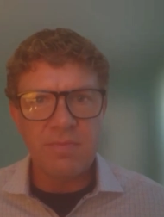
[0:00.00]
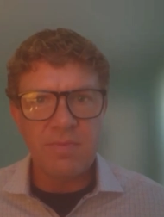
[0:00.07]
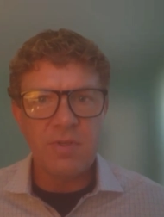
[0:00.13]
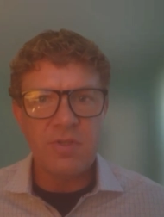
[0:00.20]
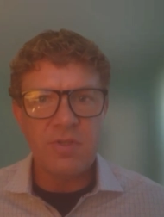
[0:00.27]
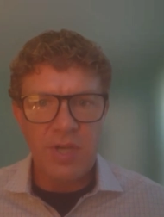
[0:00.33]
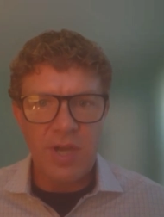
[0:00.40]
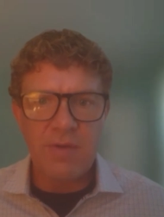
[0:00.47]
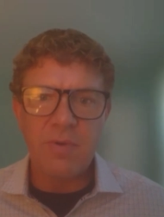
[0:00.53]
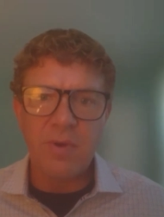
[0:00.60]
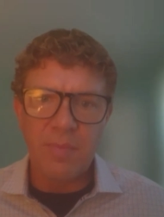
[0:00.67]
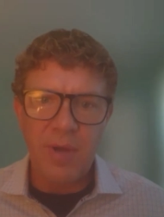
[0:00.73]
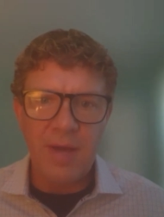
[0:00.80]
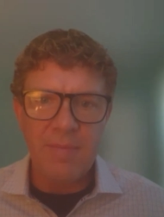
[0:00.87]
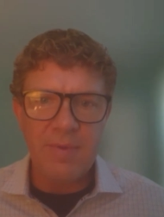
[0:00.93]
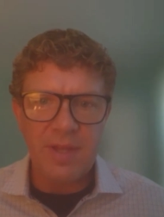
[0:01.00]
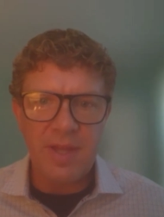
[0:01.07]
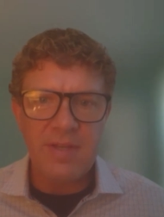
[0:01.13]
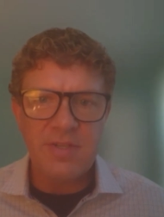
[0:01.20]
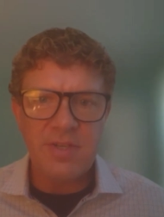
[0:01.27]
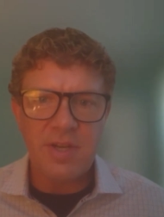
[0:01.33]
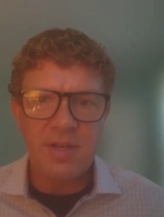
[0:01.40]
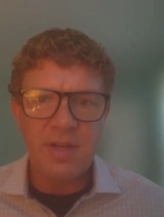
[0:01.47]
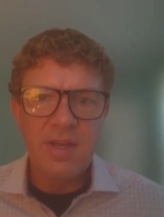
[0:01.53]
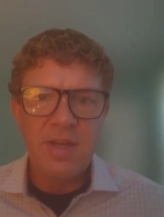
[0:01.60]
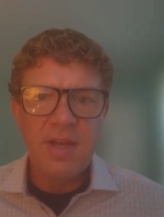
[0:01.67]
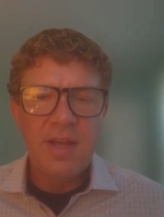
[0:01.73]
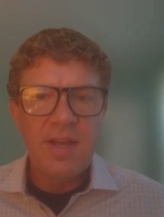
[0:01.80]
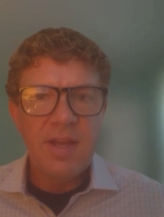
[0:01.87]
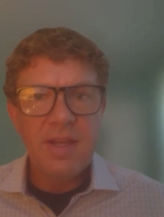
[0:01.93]
general population,
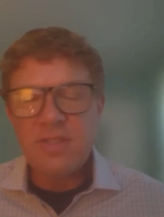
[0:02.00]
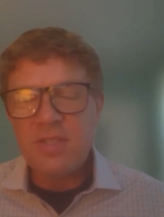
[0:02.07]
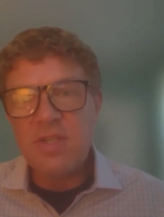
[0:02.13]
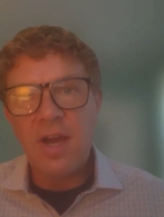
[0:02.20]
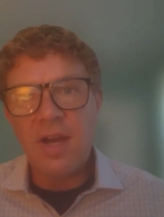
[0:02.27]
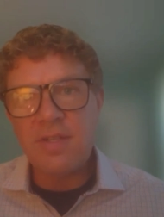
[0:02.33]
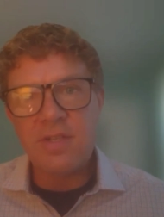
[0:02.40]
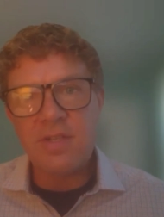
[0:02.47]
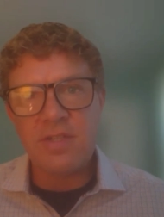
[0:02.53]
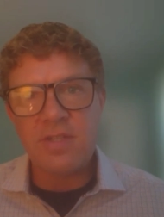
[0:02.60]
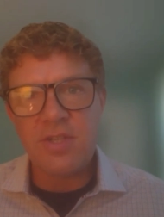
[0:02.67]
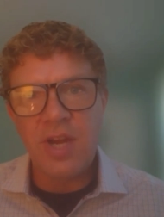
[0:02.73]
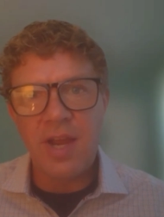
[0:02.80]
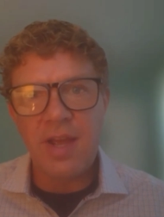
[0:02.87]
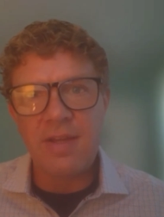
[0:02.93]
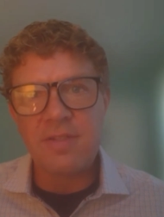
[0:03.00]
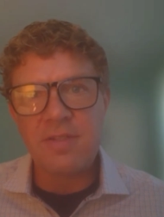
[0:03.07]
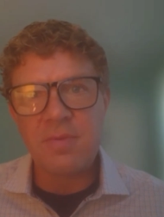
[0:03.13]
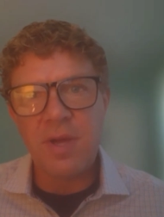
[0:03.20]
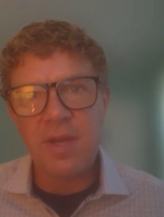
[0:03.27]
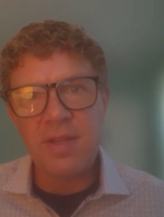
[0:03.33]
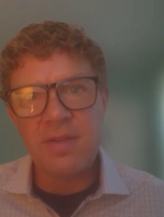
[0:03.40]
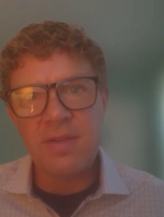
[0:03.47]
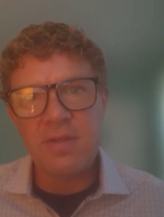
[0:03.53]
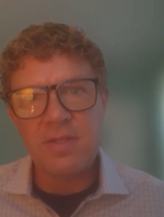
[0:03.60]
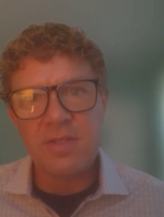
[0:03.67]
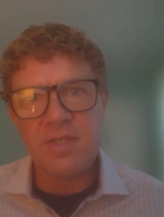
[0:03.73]
it's not just chance, right? There's